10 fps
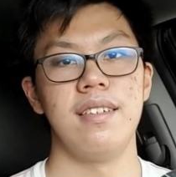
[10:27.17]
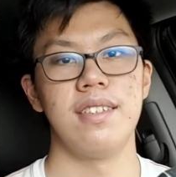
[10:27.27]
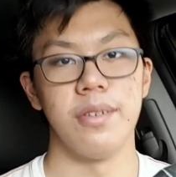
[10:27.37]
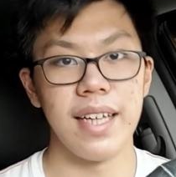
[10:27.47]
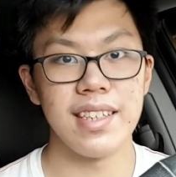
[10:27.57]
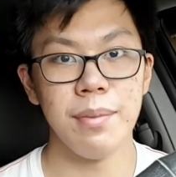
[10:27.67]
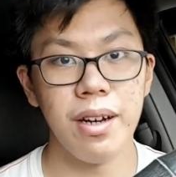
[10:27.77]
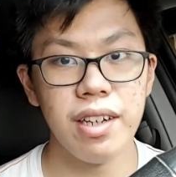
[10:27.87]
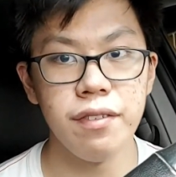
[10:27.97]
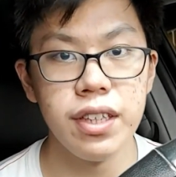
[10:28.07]
So that's about
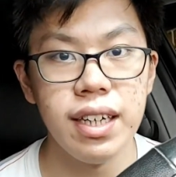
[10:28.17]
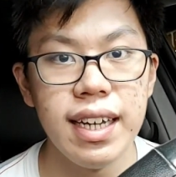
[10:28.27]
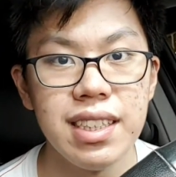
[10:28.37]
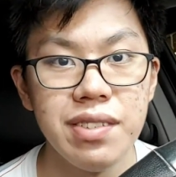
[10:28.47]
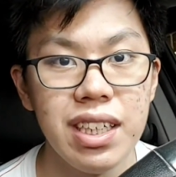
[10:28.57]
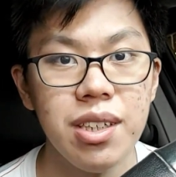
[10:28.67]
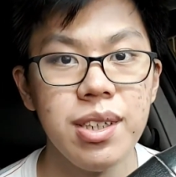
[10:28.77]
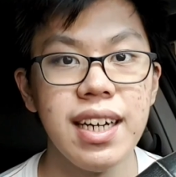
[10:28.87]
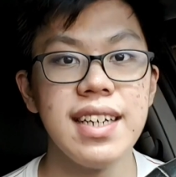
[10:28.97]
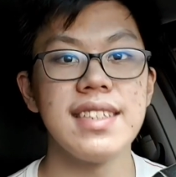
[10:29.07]
it for today's video,
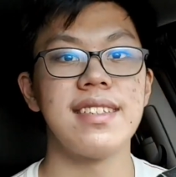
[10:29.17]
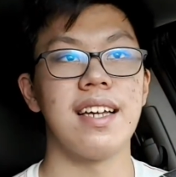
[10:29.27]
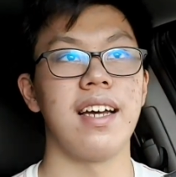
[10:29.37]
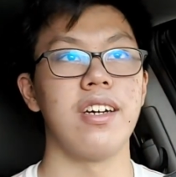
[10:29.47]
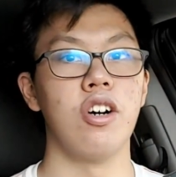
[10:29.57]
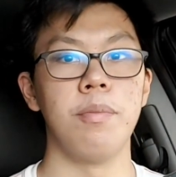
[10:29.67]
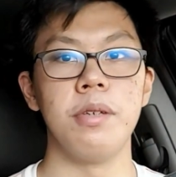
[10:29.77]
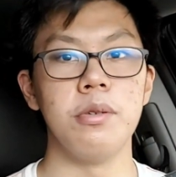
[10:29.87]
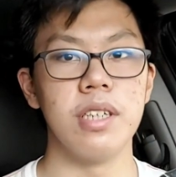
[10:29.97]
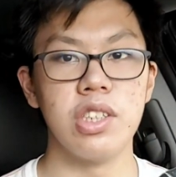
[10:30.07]
guys. I hope
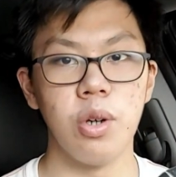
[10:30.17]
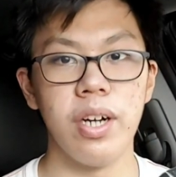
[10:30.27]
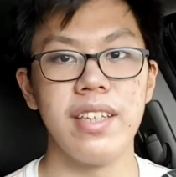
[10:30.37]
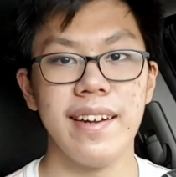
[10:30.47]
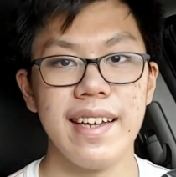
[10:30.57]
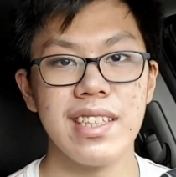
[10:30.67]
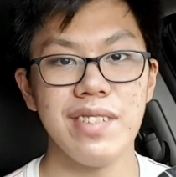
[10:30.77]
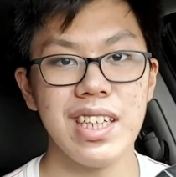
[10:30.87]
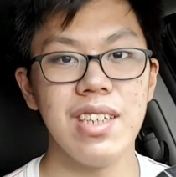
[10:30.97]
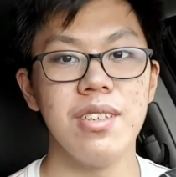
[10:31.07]
you enjoyed today's
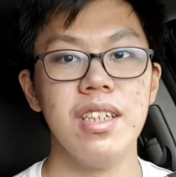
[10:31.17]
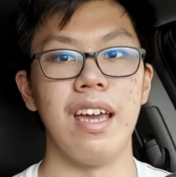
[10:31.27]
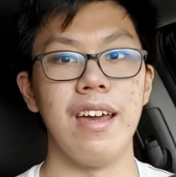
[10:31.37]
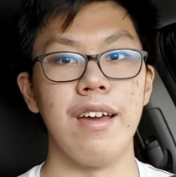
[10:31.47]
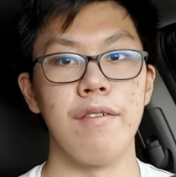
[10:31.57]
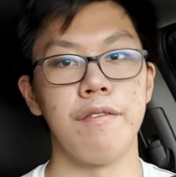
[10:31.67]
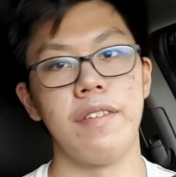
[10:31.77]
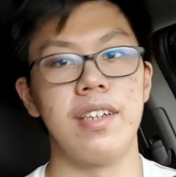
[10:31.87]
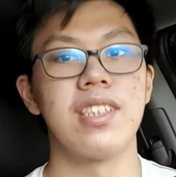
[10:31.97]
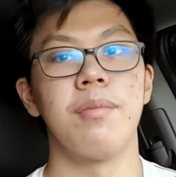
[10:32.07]
video. If
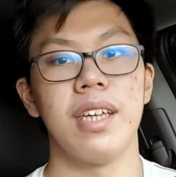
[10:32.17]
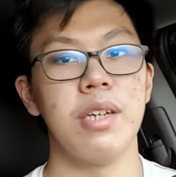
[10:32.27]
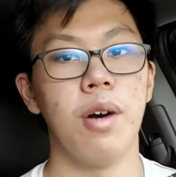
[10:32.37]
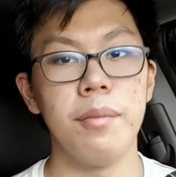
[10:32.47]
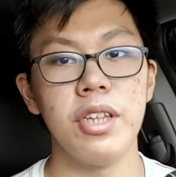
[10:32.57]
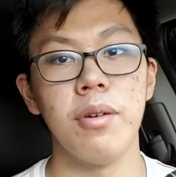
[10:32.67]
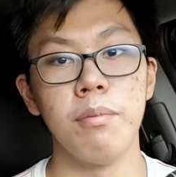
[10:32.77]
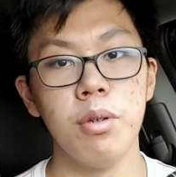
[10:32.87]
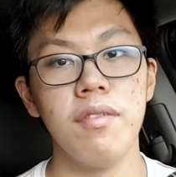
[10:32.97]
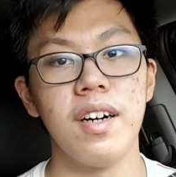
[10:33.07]
there's something you want me to
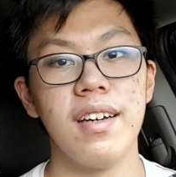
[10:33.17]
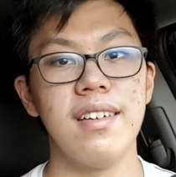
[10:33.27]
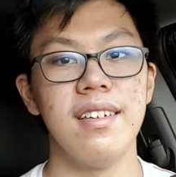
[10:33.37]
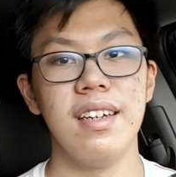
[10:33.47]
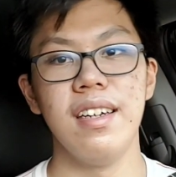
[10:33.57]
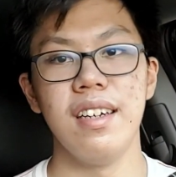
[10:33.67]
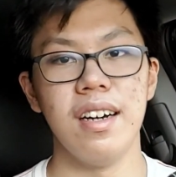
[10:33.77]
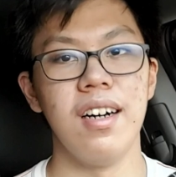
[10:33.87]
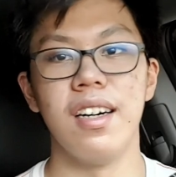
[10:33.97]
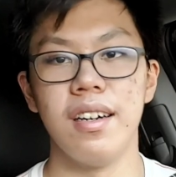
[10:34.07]
improve on,
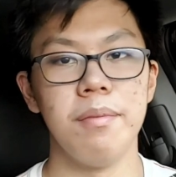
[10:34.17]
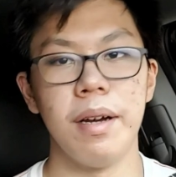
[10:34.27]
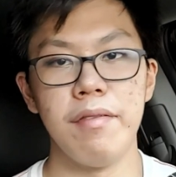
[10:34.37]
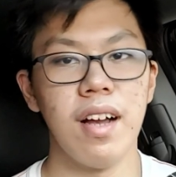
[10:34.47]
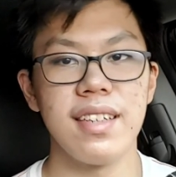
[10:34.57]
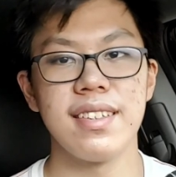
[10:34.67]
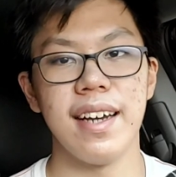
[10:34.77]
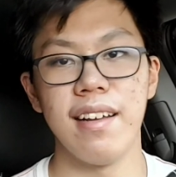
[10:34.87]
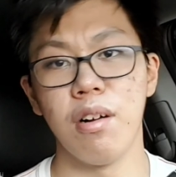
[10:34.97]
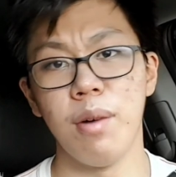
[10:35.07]
my vlog
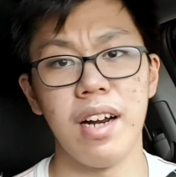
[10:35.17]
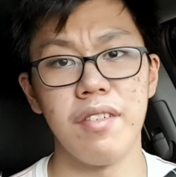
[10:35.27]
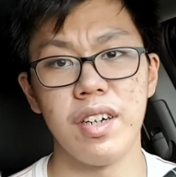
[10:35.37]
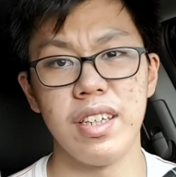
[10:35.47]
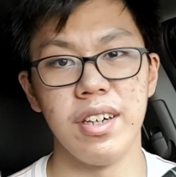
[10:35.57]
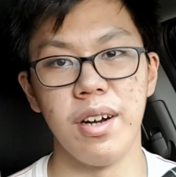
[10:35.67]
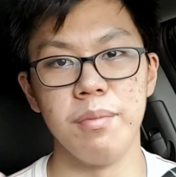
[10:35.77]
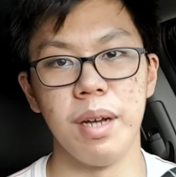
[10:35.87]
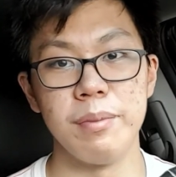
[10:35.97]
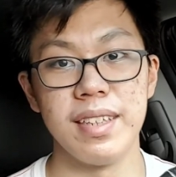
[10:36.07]
style or whatever,
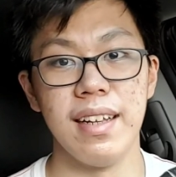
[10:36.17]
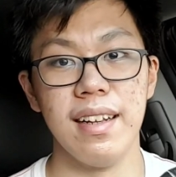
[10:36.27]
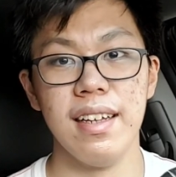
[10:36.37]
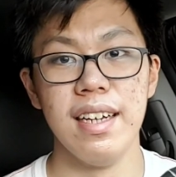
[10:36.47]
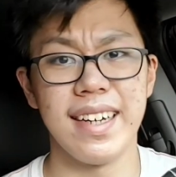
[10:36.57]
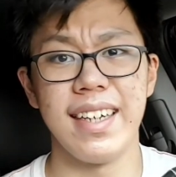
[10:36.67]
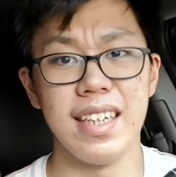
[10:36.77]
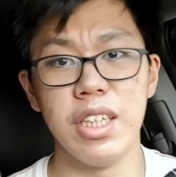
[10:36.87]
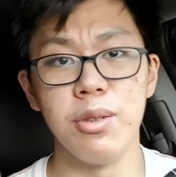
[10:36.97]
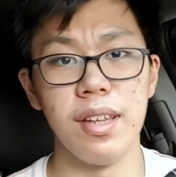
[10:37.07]
I'm still kind of
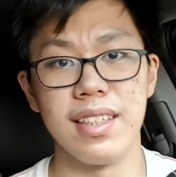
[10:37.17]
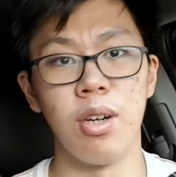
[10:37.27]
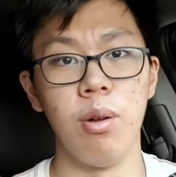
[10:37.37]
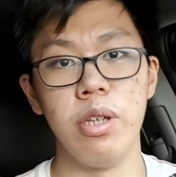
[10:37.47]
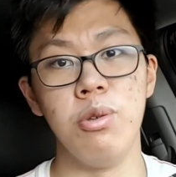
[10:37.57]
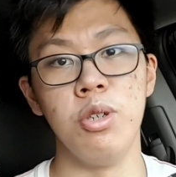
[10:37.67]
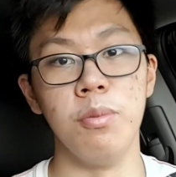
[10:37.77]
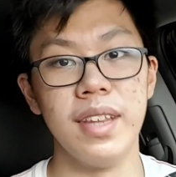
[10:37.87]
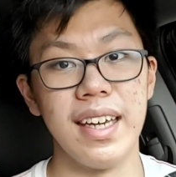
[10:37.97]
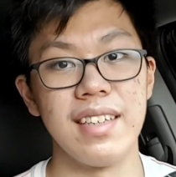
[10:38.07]
new to this whole YouTube
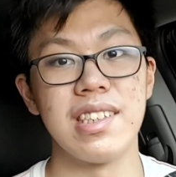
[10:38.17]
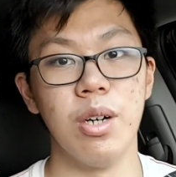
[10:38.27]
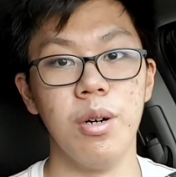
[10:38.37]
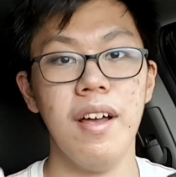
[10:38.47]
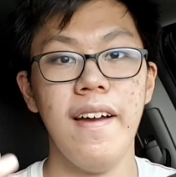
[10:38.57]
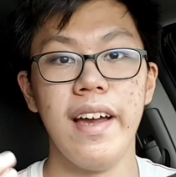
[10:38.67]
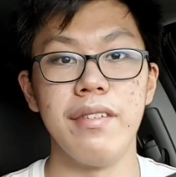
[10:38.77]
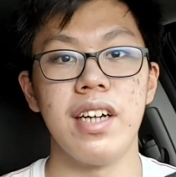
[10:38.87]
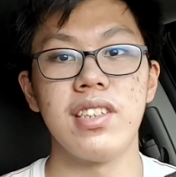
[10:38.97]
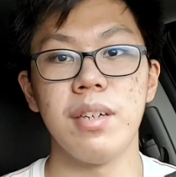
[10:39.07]
thing. So if
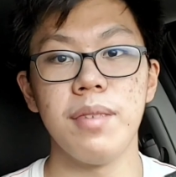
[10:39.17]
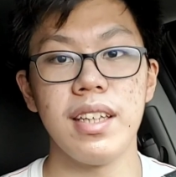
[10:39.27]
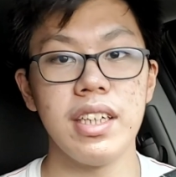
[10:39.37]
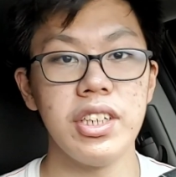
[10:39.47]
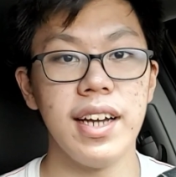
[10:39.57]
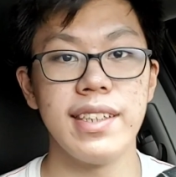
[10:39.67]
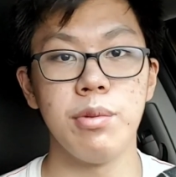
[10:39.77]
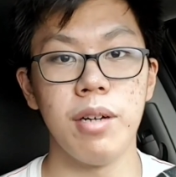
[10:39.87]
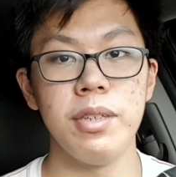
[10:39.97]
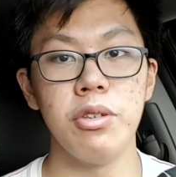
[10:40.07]
there's something that you guys
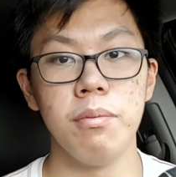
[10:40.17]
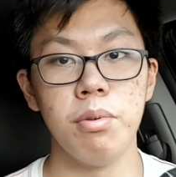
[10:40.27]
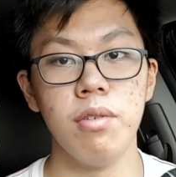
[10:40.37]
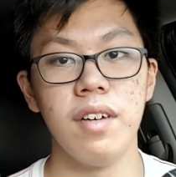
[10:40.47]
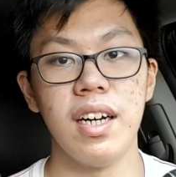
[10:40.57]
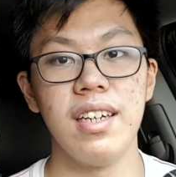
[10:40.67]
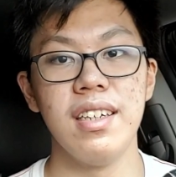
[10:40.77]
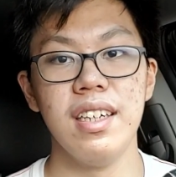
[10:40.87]
want me to improve on,